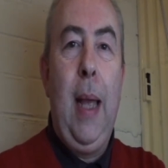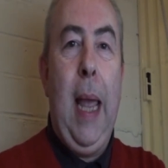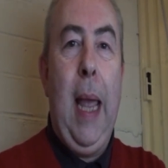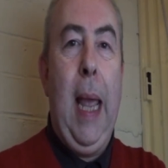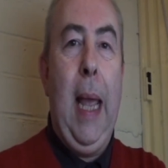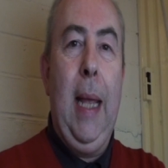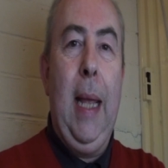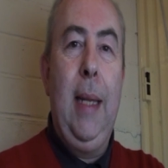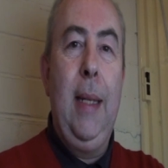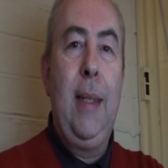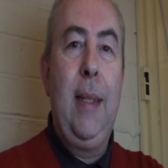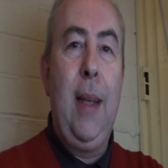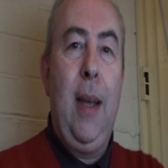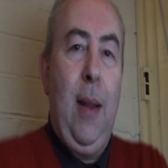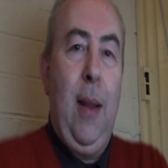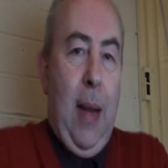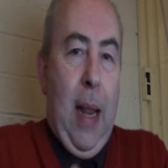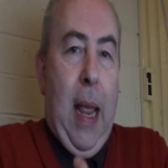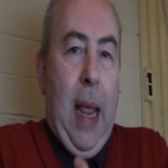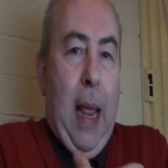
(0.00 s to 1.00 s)
and
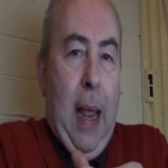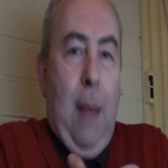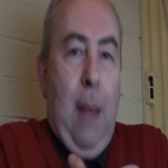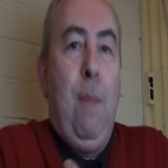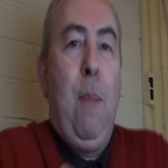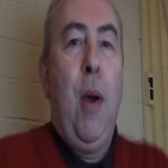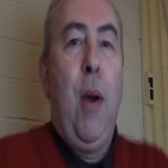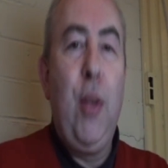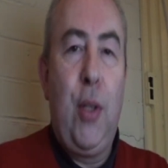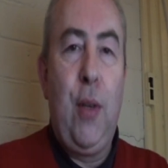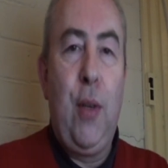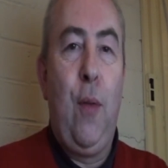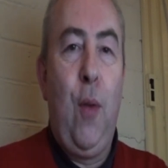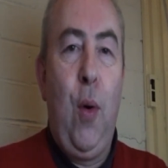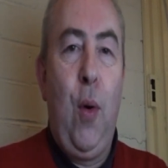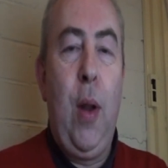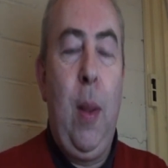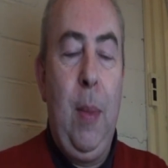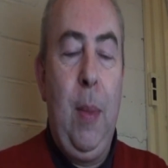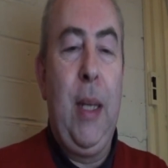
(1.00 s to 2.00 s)
most of
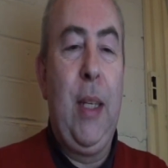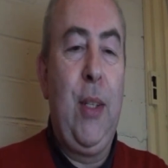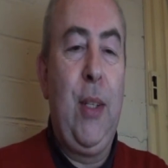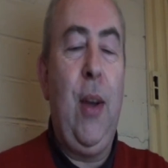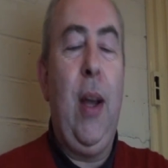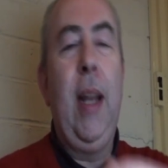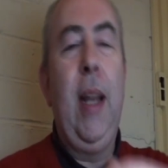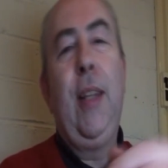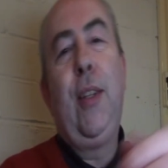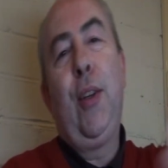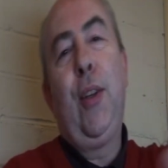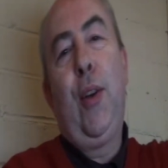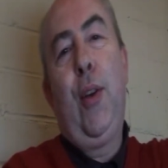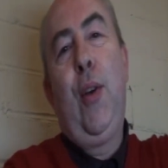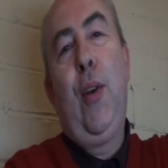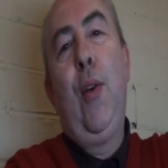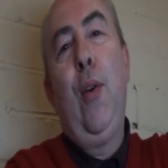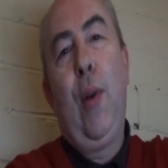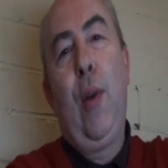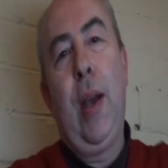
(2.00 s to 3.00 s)
all I'm excited to
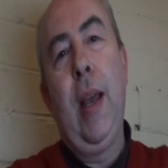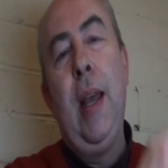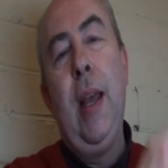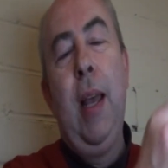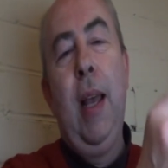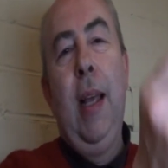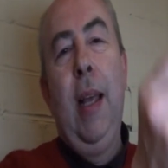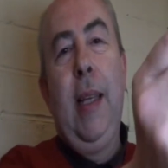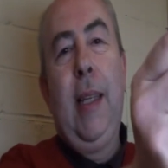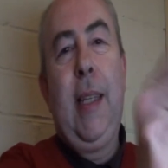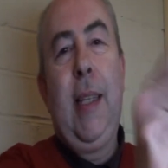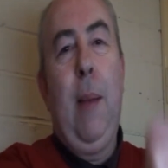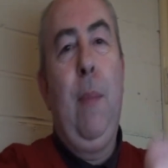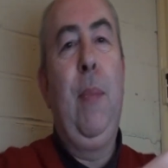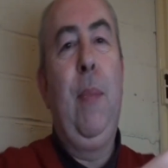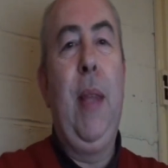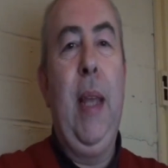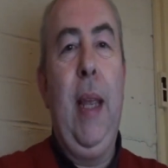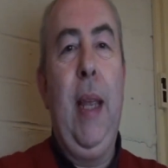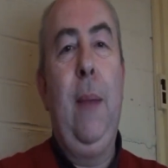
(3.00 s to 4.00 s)
cook
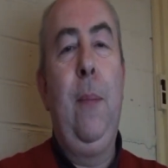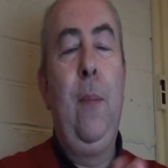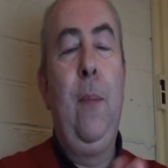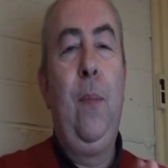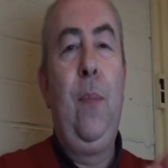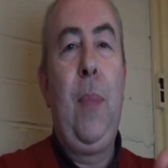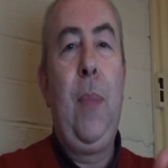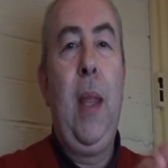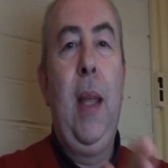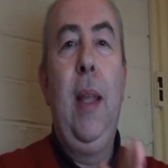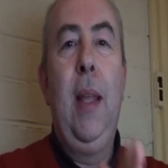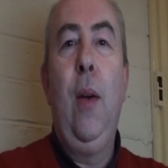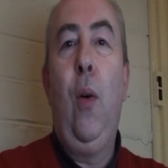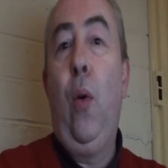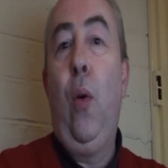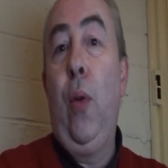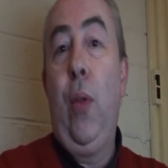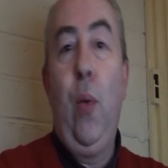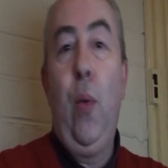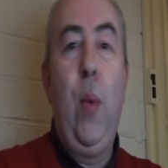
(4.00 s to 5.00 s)
something
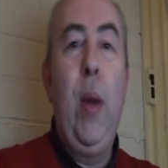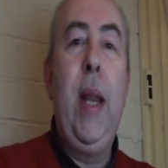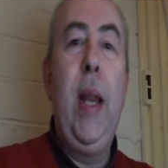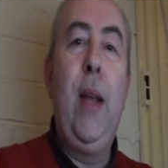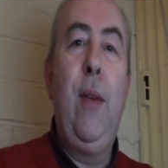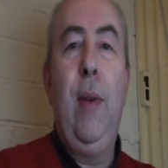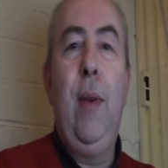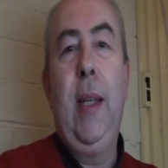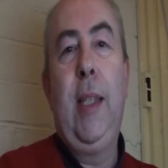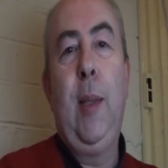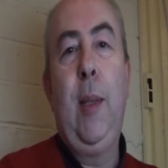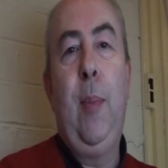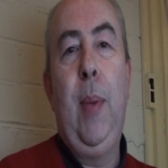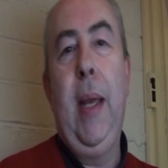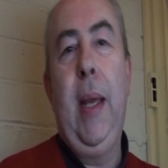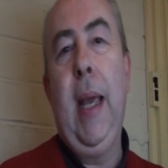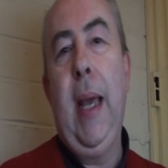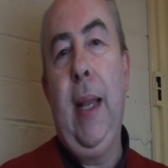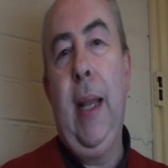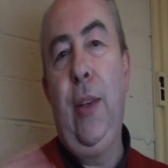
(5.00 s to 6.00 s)
or the winning
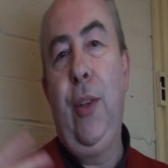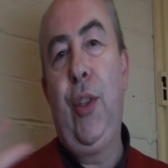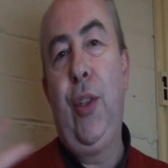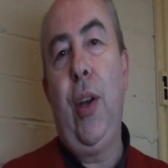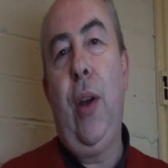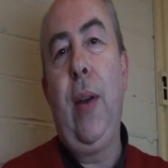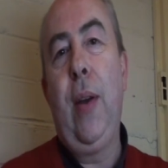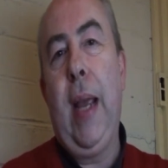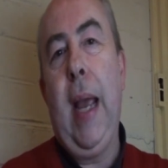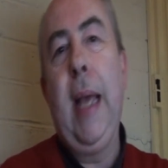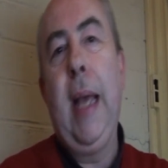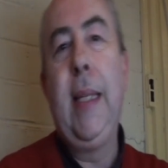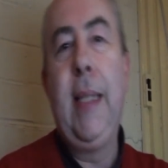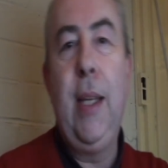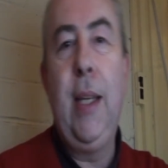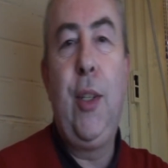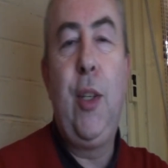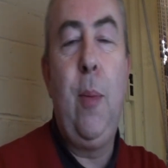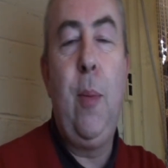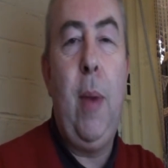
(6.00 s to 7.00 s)
recipe and showcase
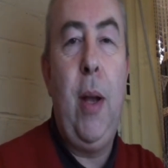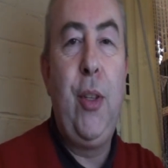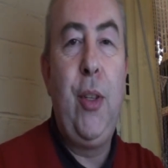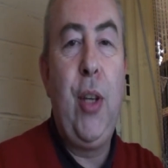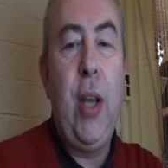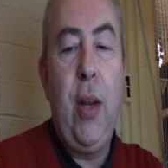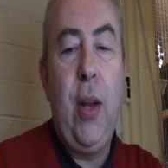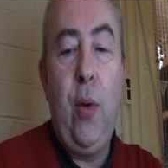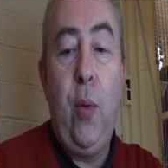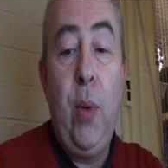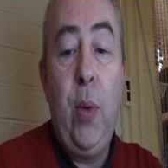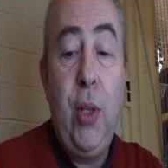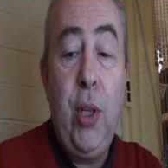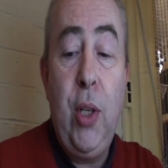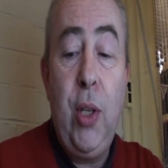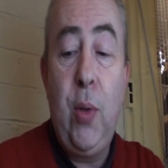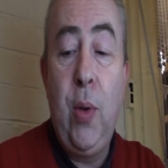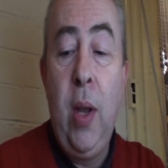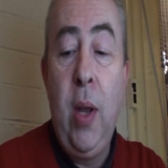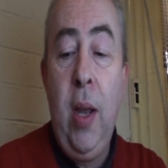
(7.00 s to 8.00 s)
it to my channel, which
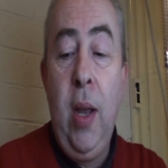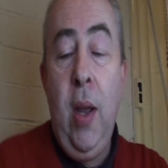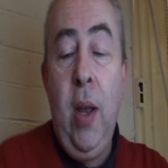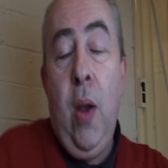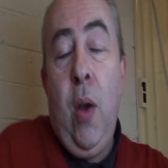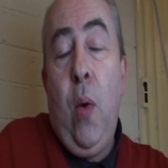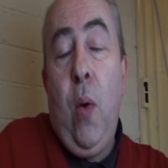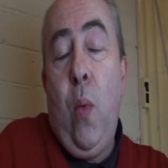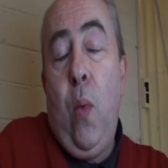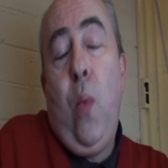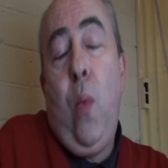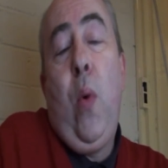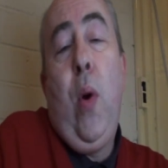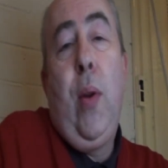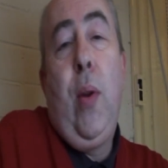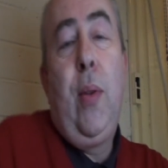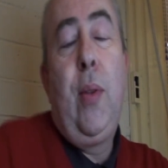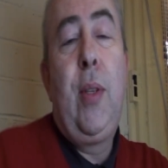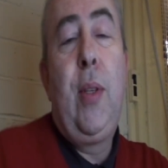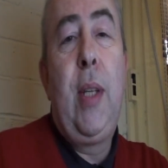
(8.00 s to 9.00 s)
is what